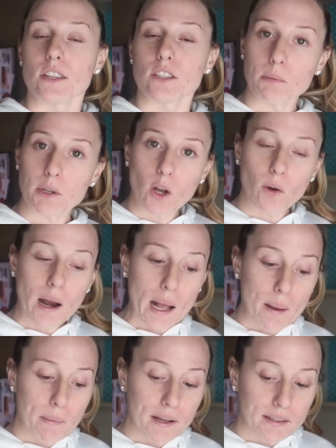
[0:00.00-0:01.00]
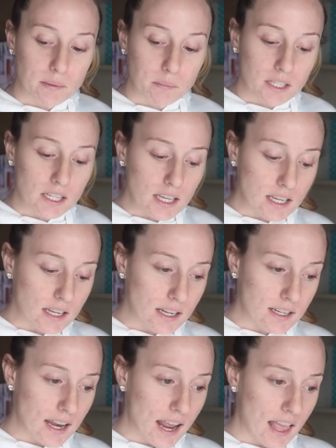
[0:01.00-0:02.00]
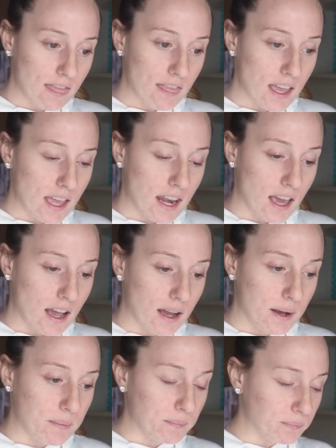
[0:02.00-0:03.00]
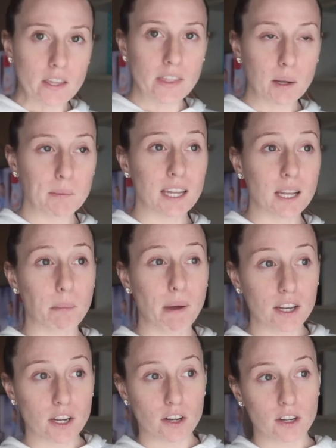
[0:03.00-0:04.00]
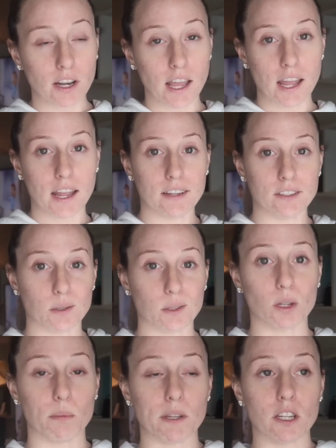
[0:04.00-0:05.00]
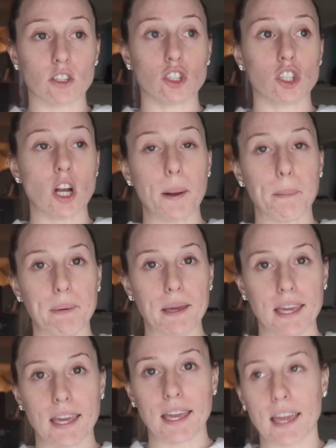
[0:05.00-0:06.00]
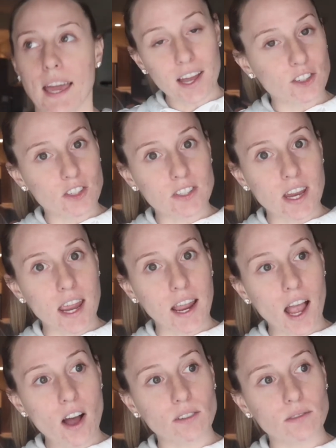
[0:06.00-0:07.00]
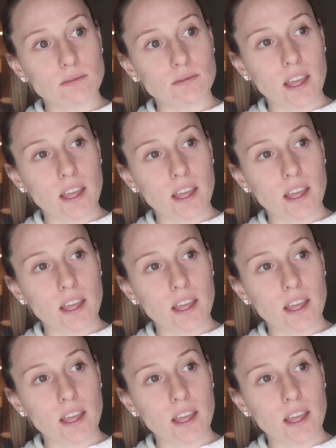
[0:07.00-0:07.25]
So I'm gonna go grab something to eat and then um, I think I'm gonna get a pedicure today, do a little bit of shopping, just hang out.